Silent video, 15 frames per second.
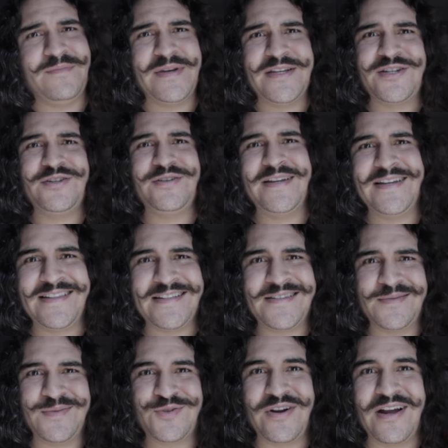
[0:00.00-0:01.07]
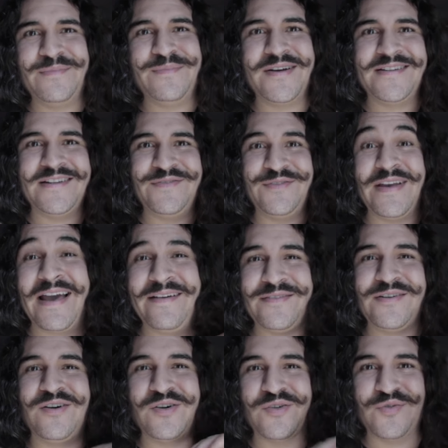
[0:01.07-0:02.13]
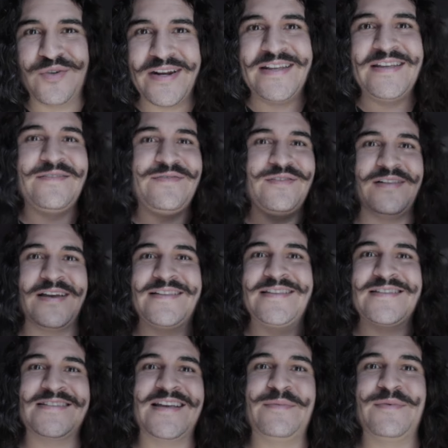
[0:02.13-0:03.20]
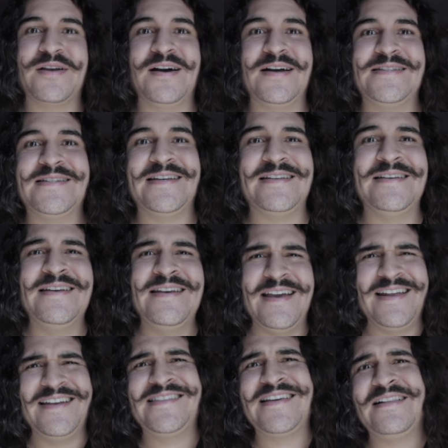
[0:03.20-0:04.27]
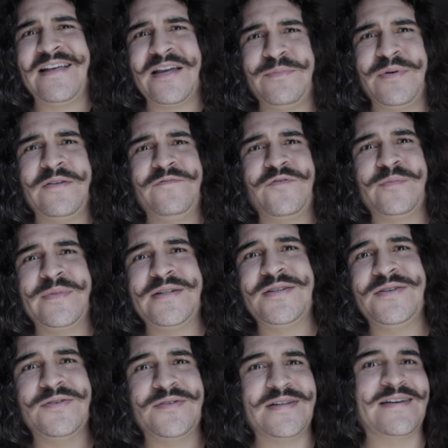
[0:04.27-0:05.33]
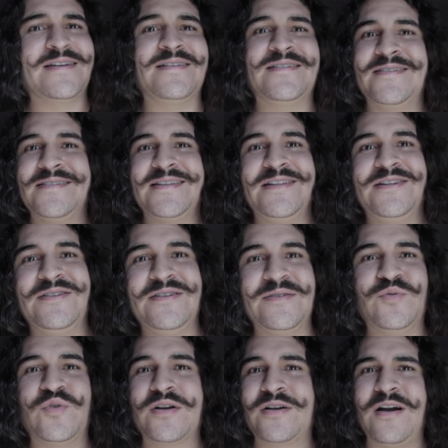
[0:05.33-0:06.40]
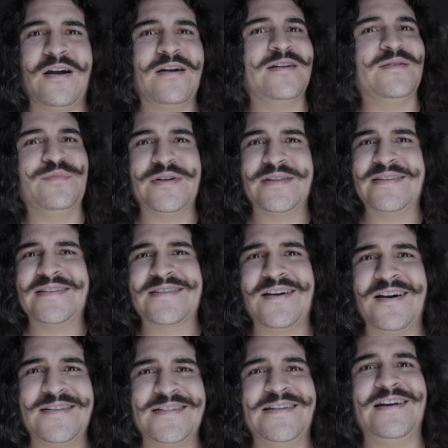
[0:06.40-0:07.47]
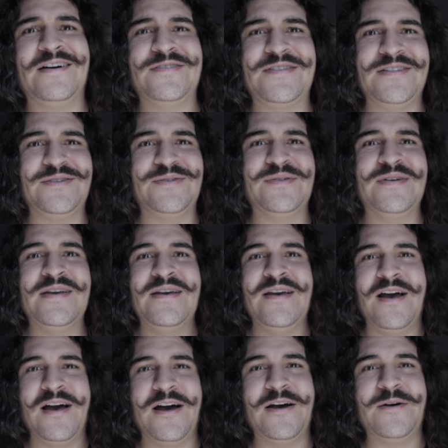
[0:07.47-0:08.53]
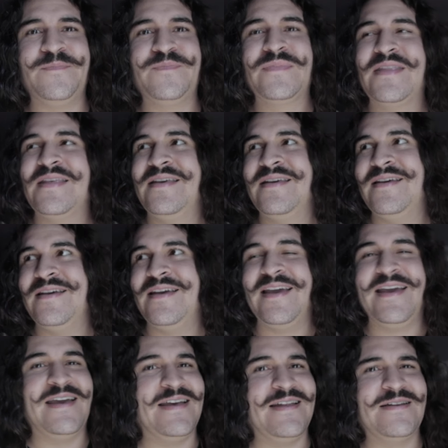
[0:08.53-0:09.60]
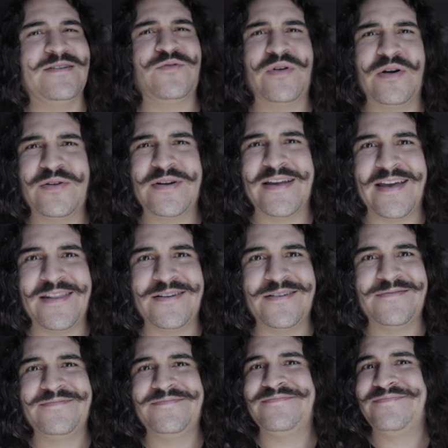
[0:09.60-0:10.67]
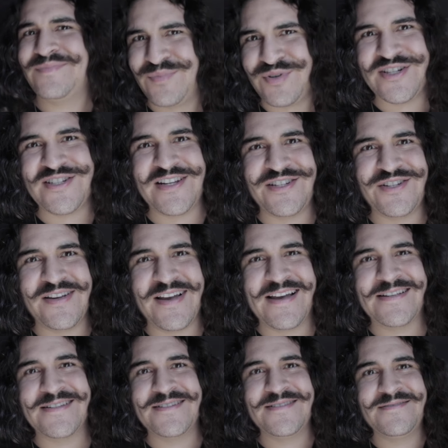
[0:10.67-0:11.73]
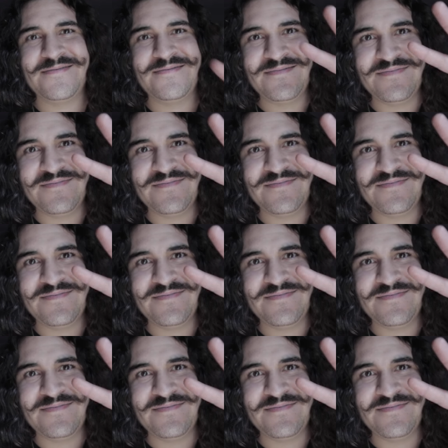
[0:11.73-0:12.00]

Make sure you hit that subscribe button if you haven't already, if you like this type of content. And hit that like button for me too, so I can continue to work hard and bring this content out to you and grow together. Appreciate you guys.